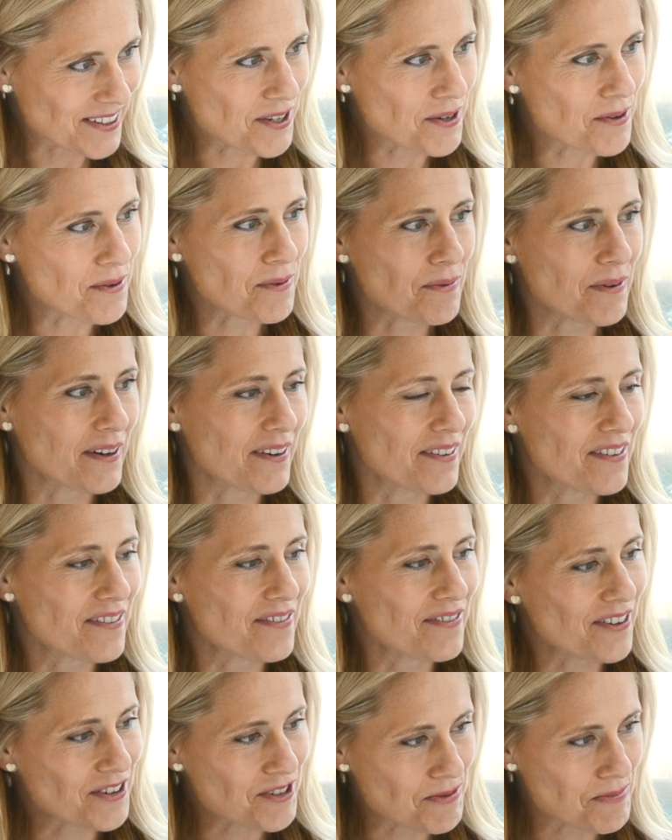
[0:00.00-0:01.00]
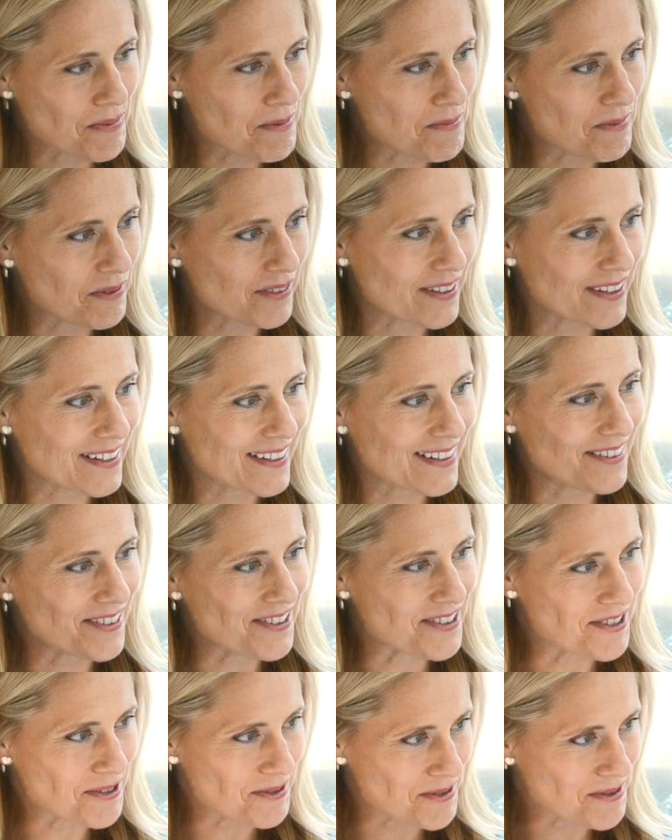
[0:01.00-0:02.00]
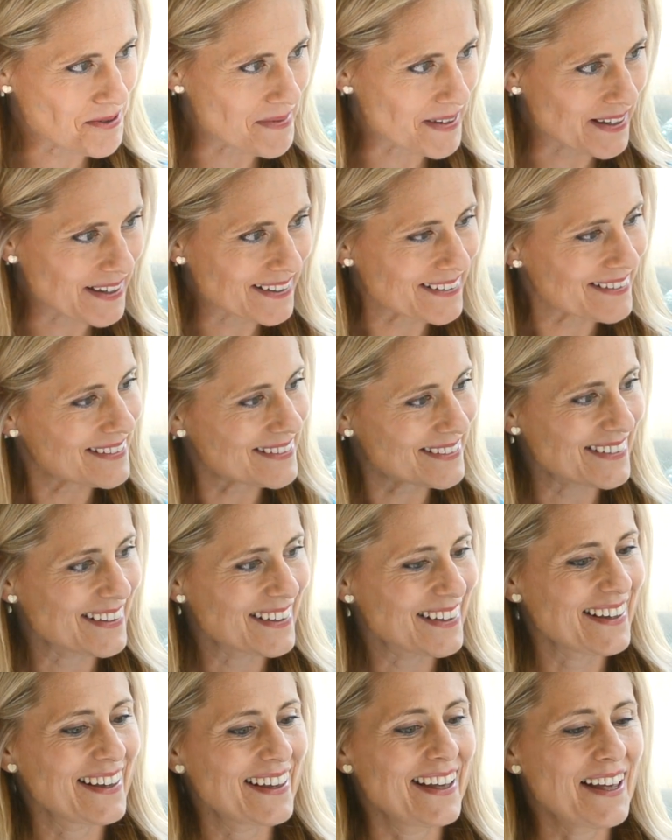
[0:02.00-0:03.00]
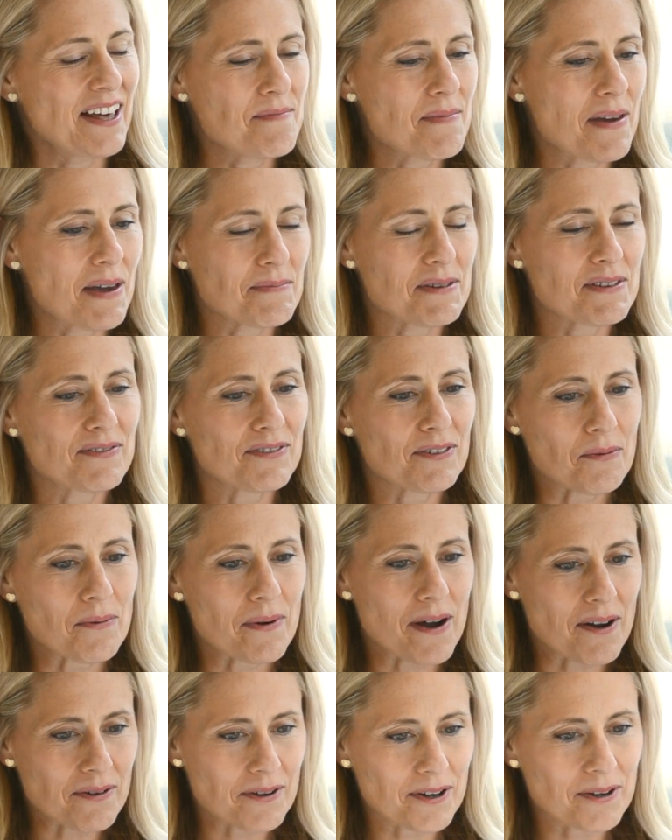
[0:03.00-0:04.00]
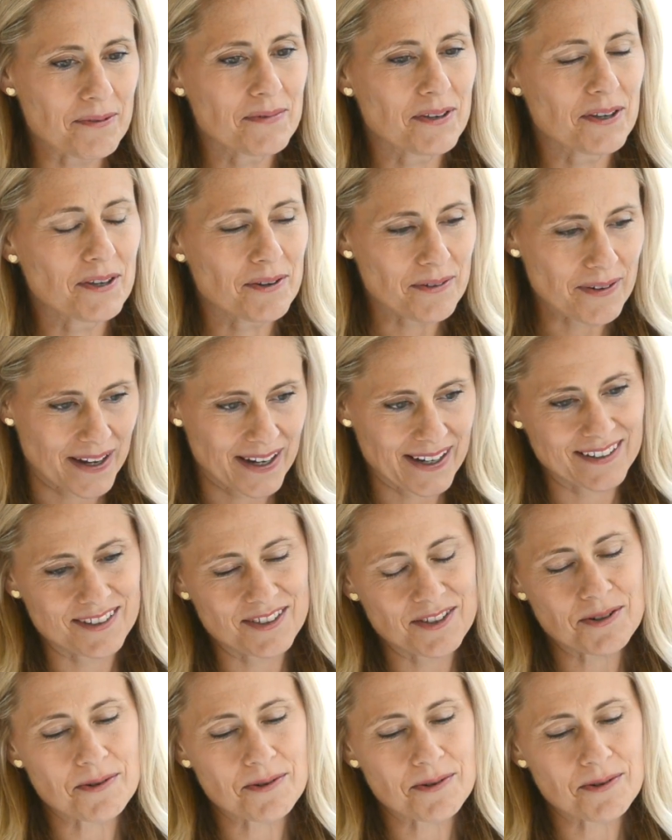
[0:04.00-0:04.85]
you were one of the first people that introduced me and made me feel welcome, you and